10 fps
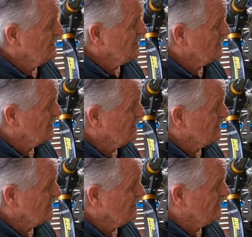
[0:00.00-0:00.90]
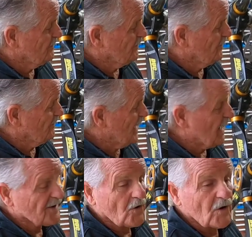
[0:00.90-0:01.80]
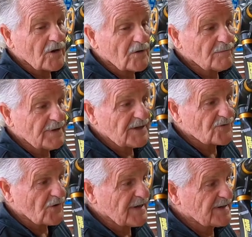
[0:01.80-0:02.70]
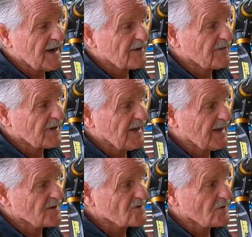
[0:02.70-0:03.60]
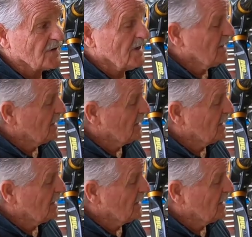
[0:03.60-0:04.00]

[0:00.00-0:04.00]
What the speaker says: of hot oil being drained out of the canister.